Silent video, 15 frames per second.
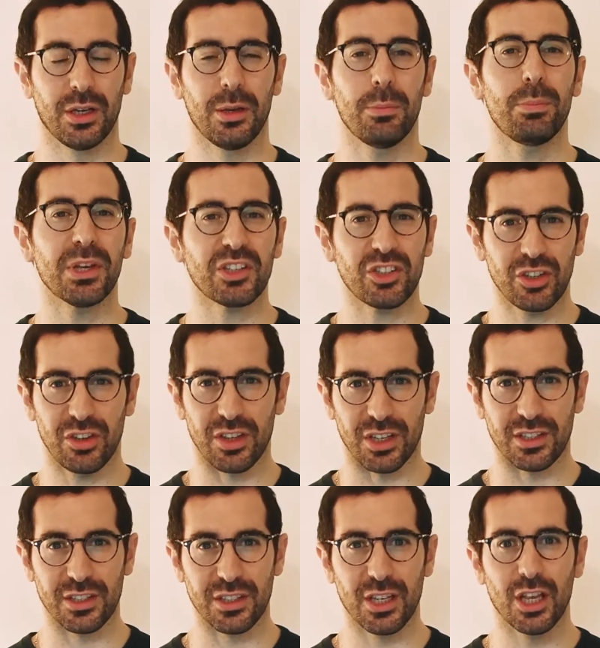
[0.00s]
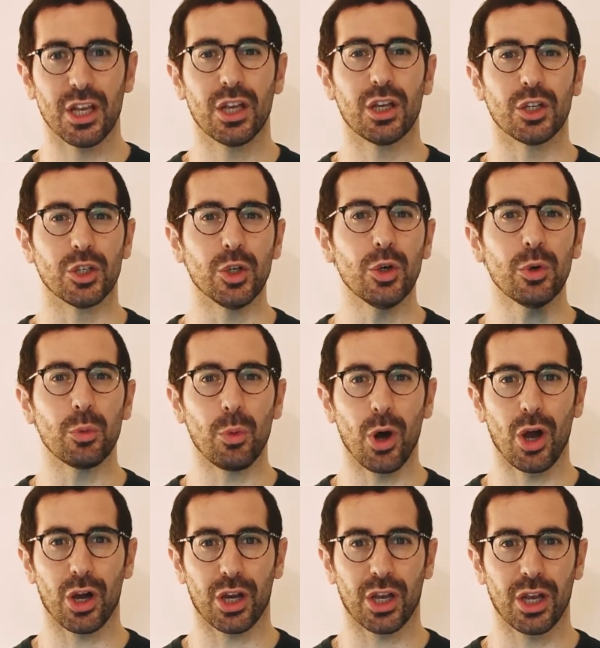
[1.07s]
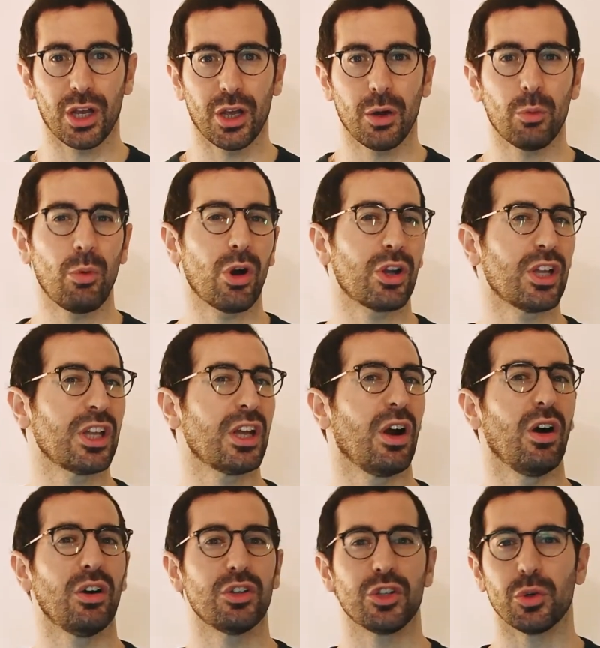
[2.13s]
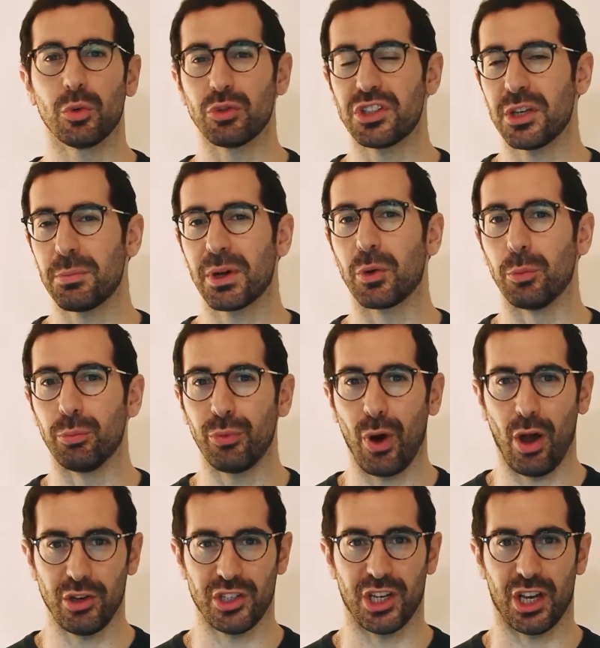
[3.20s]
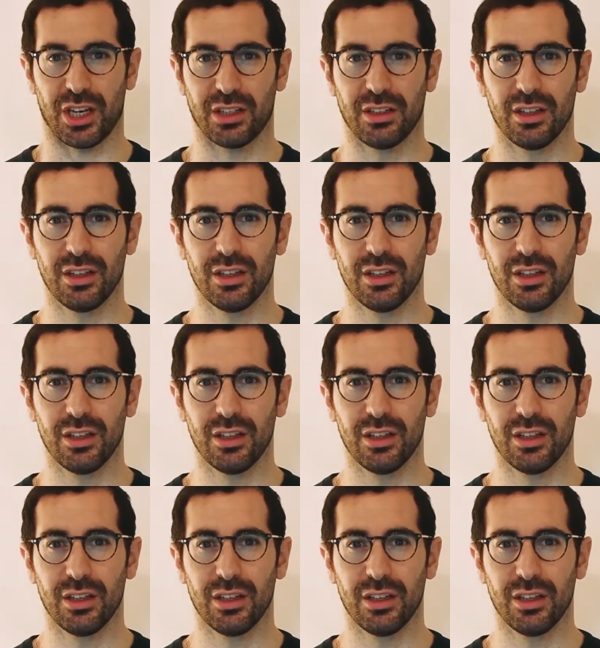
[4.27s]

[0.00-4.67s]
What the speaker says: Picture this. You're working on your typical project.